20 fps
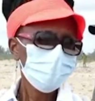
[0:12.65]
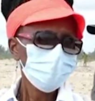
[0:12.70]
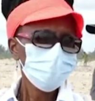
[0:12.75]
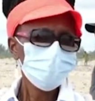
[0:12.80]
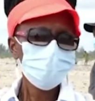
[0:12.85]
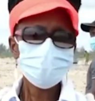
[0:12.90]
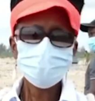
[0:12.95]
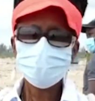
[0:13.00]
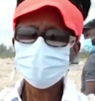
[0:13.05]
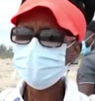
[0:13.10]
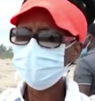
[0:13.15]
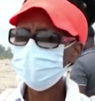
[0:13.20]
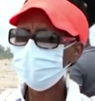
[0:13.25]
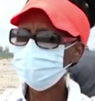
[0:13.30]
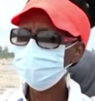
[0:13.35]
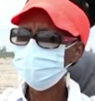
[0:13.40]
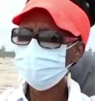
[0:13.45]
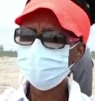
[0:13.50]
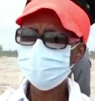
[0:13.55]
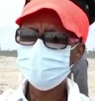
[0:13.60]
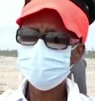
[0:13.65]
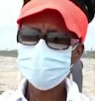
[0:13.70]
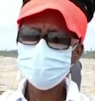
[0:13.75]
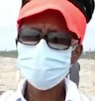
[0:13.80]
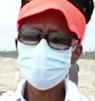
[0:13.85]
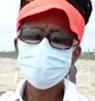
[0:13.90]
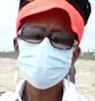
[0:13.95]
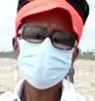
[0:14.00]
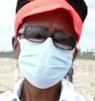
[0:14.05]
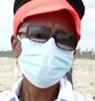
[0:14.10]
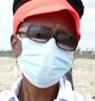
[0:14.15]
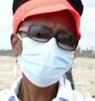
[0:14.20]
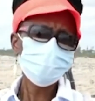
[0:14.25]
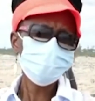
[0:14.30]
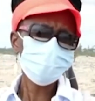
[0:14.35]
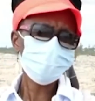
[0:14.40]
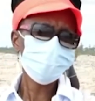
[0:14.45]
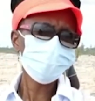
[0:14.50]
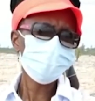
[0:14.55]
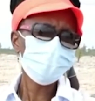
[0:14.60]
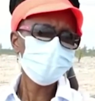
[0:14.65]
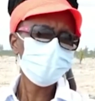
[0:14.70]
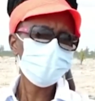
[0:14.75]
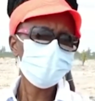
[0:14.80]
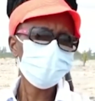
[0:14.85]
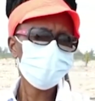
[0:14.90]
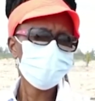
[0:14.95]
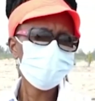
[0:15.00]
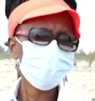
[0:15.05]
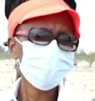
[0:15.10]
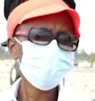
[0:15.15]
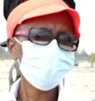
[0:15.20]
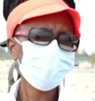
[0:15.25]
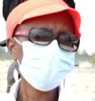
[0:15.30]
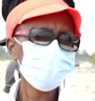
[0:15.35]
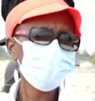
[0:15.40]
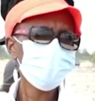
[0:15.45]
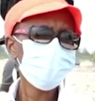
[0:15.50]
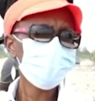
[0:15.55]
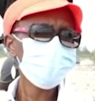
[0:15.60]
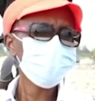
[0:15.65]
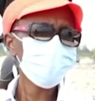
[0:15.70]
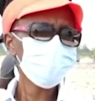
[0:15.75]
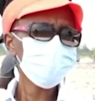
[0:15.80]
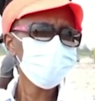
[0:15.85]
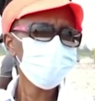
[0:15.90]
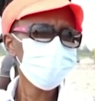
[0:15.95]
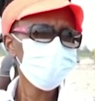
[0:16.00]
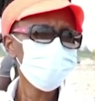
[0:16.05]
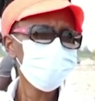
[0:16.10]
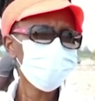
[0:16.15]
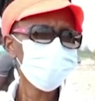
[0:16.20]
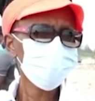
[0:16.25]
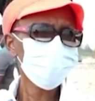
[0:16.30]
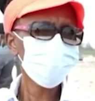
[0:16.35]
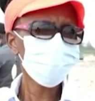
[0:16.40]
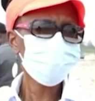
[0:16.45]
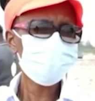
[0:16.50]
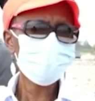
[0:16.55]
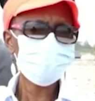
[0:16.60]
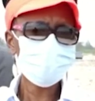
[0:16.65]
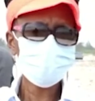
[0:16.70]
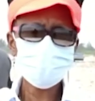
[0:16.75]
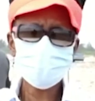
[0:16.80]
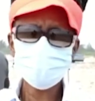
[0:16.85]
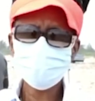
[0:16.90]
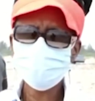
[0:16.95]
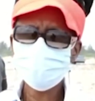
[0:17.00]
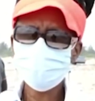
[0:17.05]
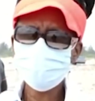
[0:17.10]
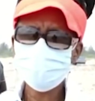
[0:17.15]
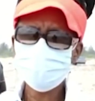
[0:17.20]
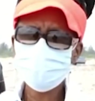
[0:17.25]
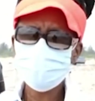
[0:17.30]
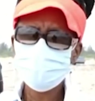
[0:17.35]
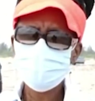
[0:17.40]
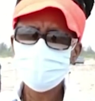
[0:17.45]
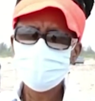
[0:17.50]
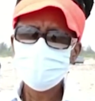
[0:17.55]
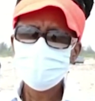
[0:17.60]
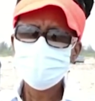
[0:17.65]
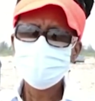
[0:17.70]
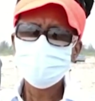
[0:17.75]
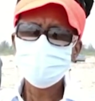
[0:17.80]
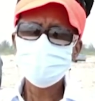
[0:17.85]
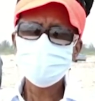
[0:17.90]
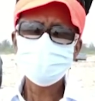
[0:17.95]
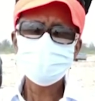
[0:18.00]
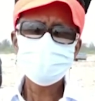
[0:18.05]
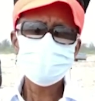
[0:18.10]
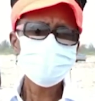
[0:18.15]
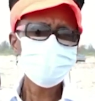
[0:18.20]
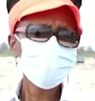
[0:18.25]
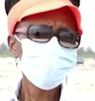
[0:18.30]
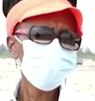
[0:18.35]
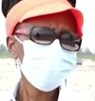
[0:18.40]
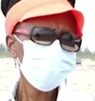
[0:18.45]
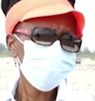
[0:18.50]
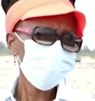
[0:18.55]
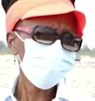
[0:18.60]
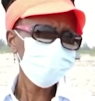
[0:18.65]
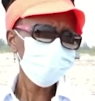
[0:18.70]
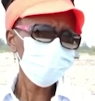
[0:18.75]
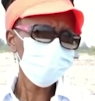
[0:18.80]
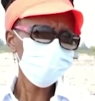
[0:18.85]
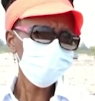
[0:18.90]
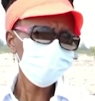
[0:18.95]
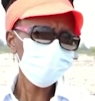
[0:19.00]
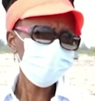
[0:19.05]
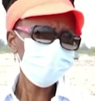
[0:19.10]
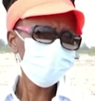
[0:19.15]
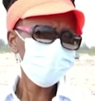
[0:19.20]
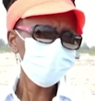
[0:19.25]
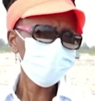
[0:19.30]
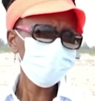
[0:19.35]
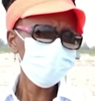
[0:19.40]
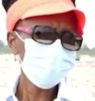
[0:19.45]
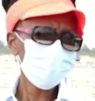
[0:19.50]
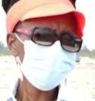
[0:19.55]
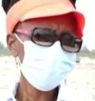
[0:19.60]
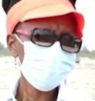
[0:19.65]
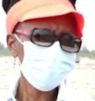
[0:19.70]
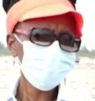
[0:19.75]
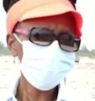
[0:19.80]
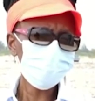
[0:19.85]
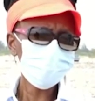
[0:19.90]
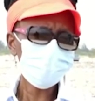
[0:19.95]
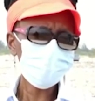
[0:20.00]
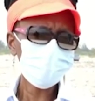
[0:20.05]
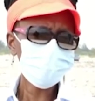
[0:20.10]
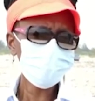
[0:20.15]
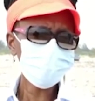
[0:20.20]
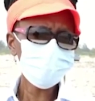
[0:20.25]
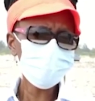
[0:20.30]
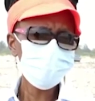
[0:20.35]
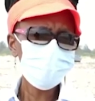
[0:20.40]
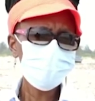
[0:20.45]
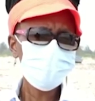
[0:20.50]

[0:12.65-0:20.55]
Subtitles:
We are very happy that we've been moved from the red light to other countries, because that restores confidence in the travelers.